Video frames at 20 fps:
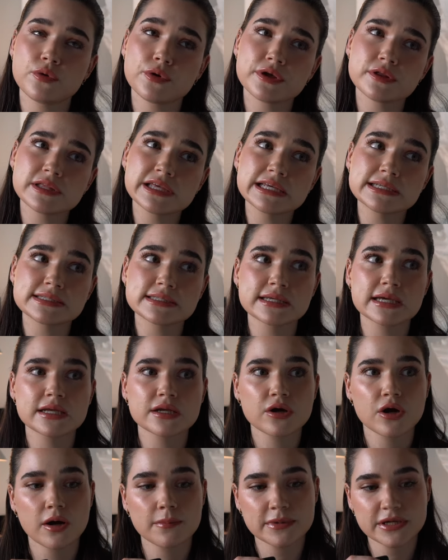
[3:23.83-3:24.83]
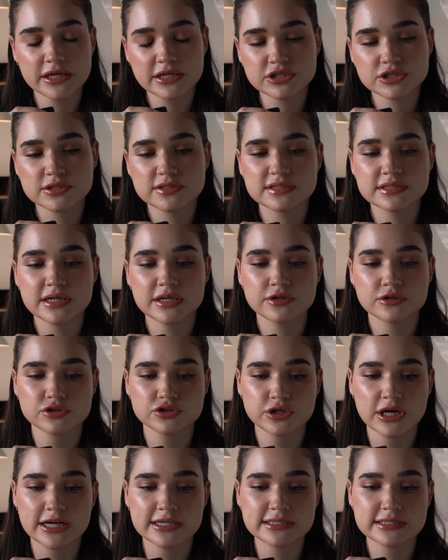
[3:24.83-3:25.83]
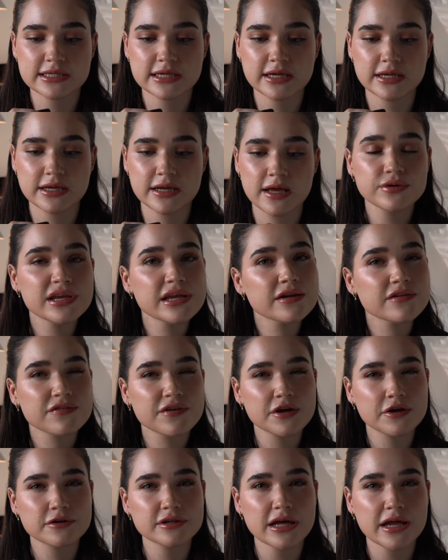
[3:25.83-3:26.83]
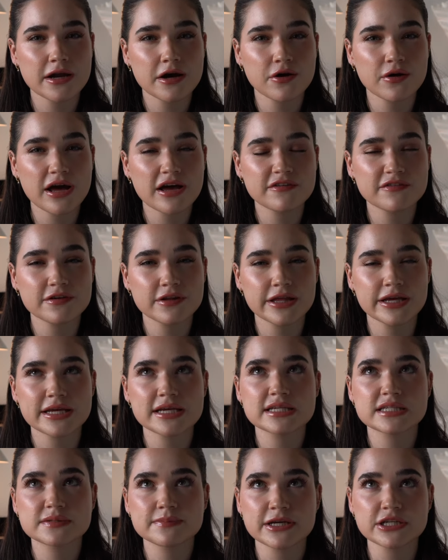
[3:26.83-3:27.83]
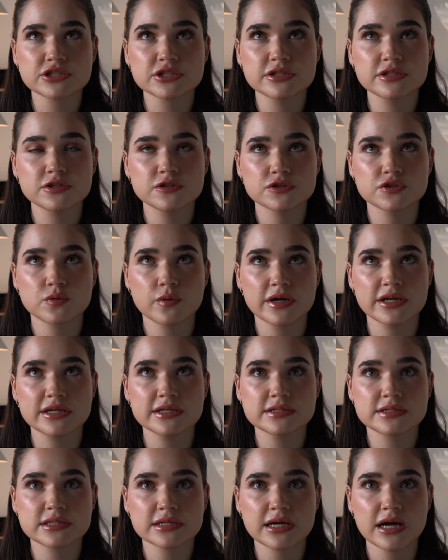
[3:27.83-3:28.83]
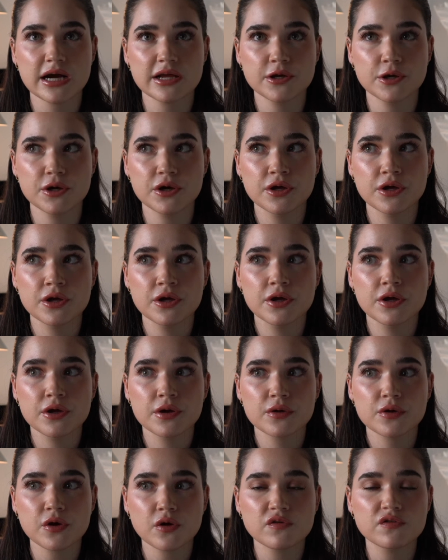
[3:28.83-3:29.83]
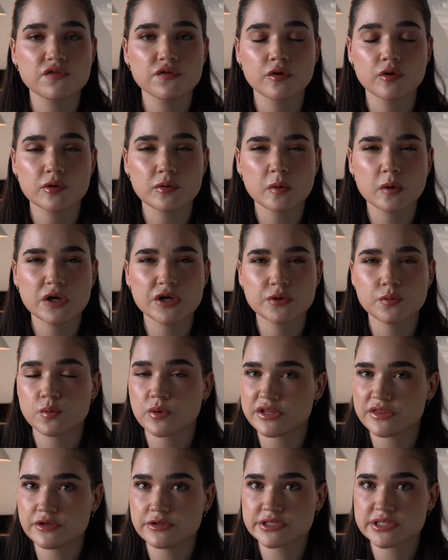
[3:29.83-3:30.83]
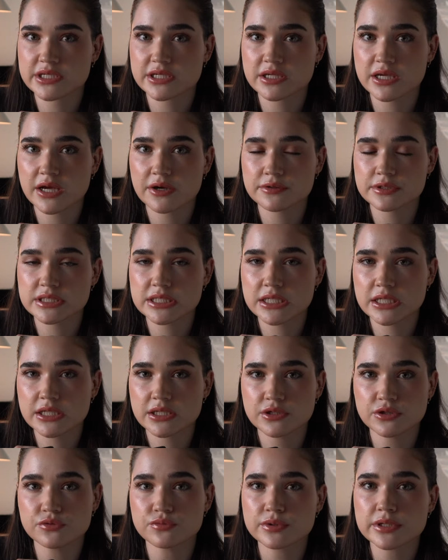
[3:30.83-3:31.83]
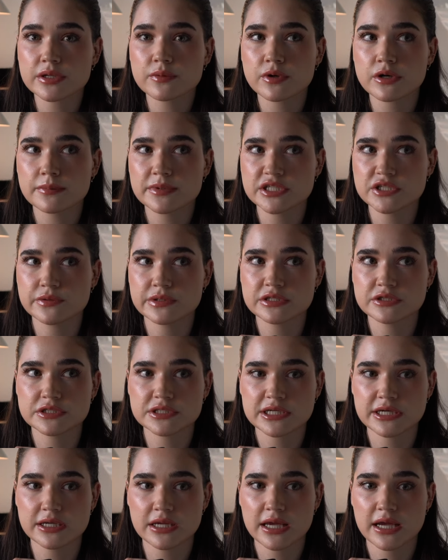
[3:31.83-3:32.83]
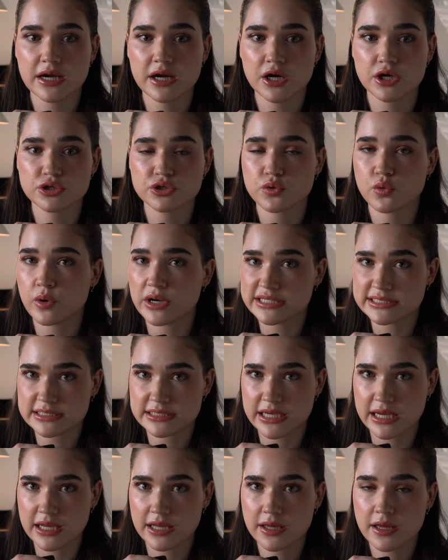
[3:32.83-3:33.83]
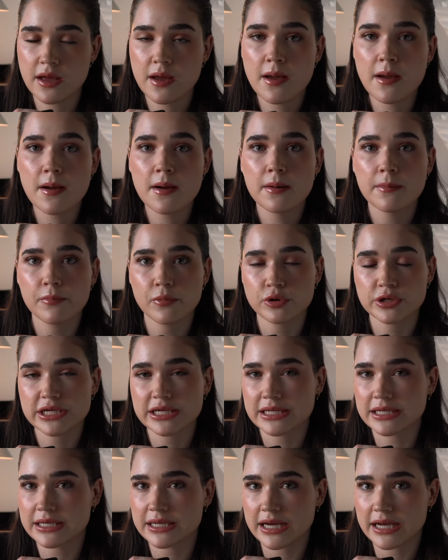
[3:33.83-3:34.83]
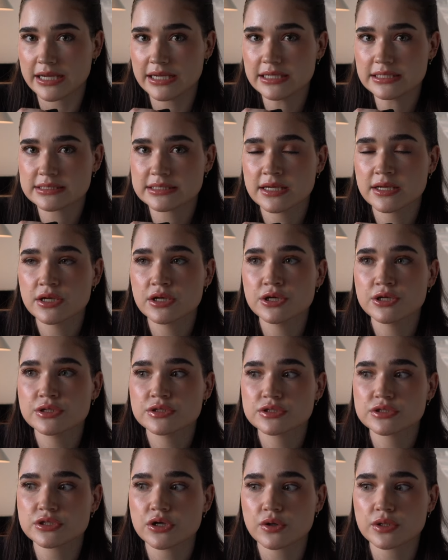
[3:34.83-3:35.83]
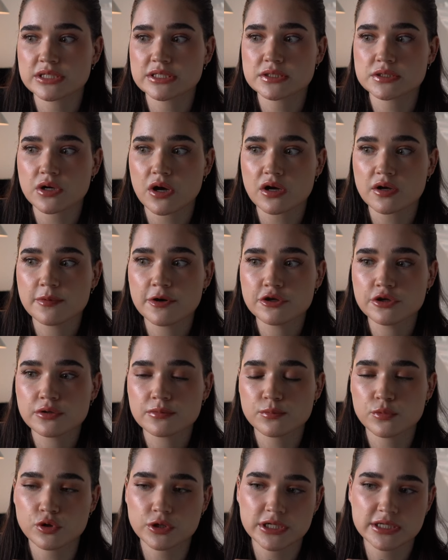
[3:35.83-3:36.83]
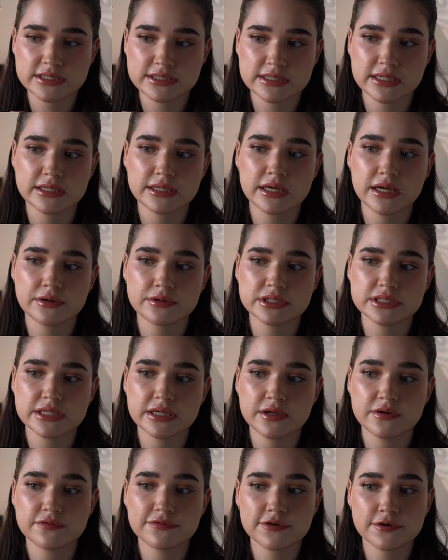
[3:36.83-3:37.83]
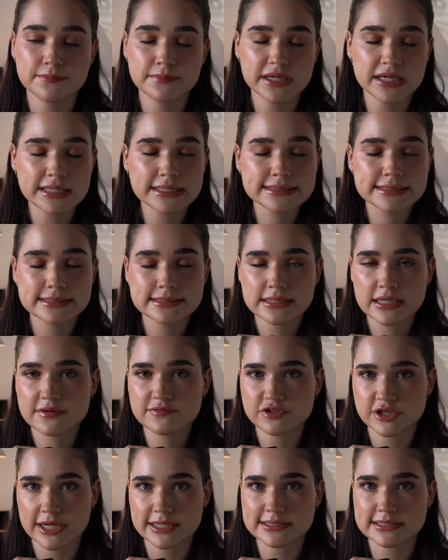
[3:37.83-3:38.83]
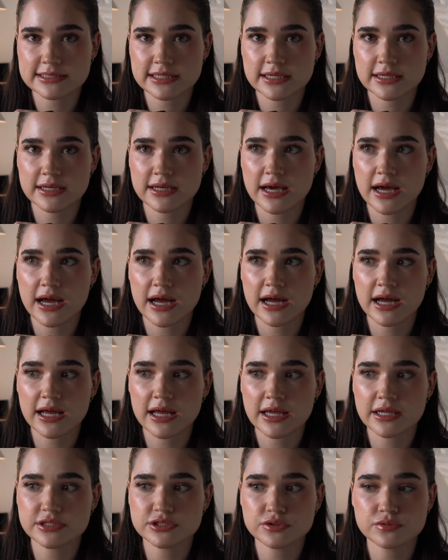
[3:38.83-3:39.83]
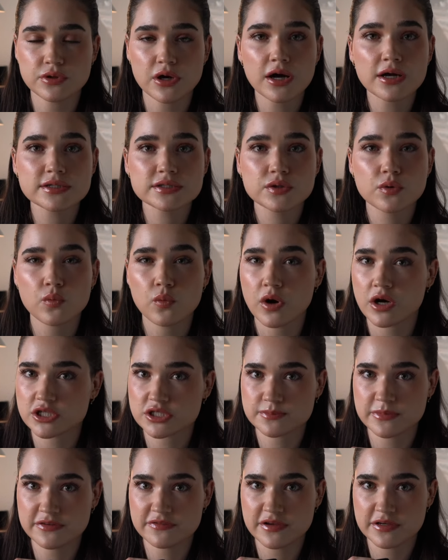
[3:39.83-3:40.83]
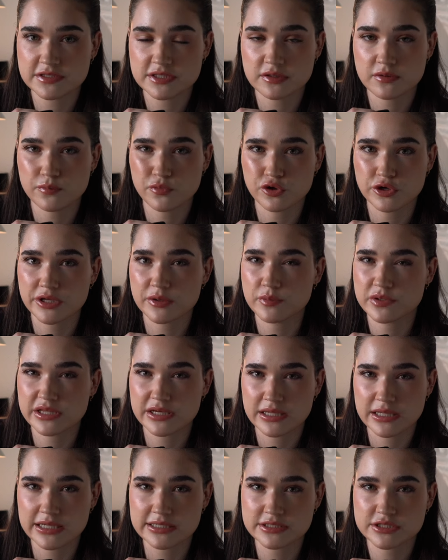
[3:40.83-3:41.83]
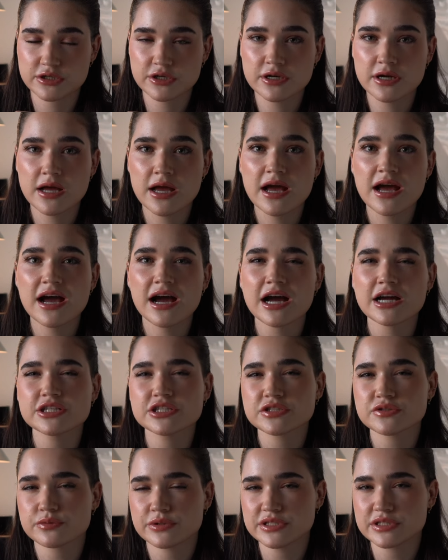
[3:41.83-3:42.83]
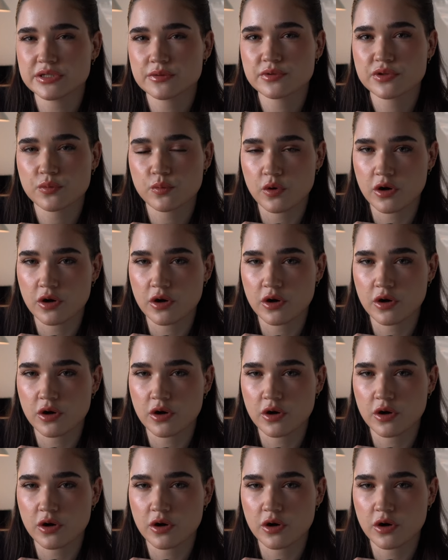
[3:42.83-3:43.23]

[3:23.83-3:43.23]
oily skin, combination skin, or dry skin, you need to figure that out, I feel like, especially in your 20s, to kind of go forward with your skincare routine. And you really want to be doing your skincare twice a day, morning and night. So let's talk about your morning skincare routine. For me, since I have dry skin, I do not wash my face in the morning with a cleanser. I just rinse it with